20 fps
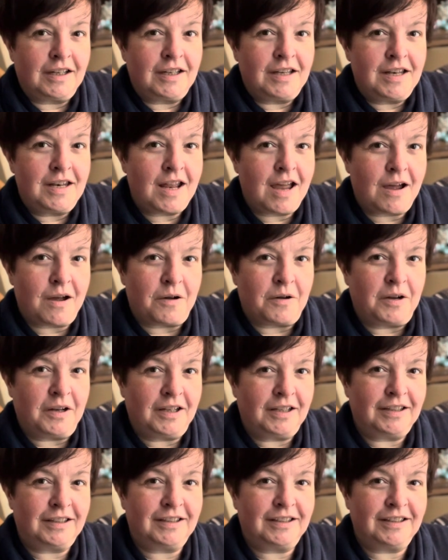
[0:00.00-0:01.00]
Now,
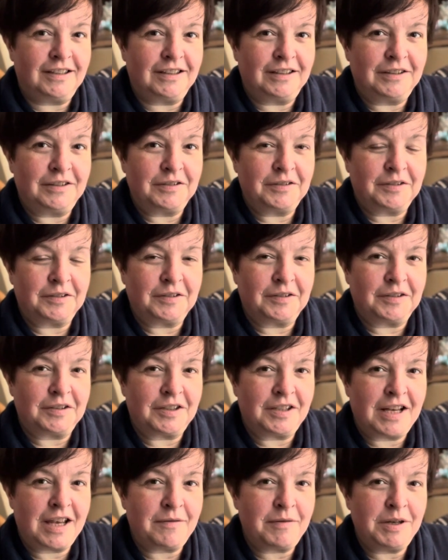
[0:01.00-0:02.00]

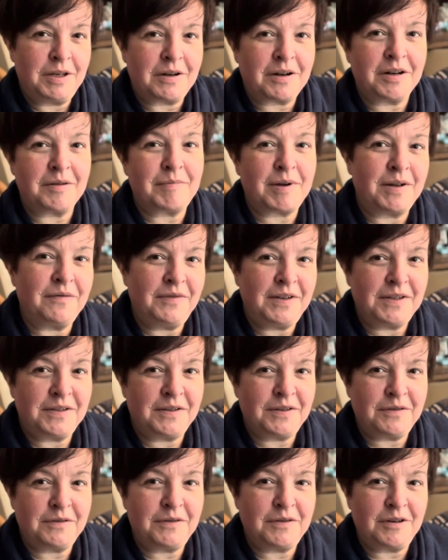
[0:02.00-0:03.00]
shall we talk about these
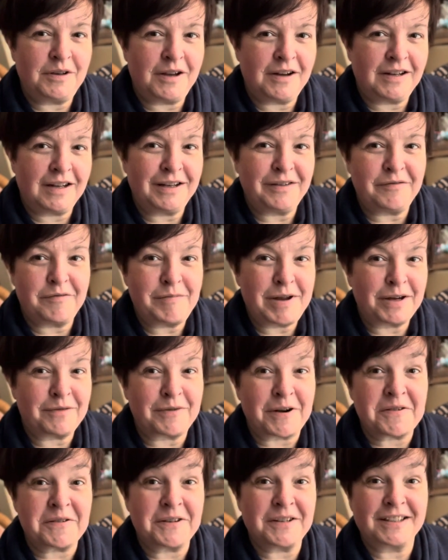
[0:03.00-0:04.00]
two lurking in the
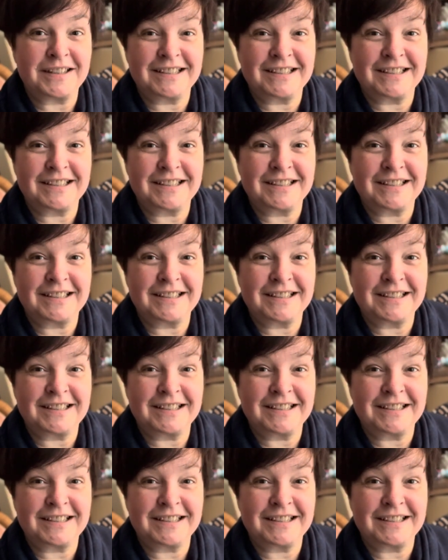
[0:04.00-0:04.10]
background?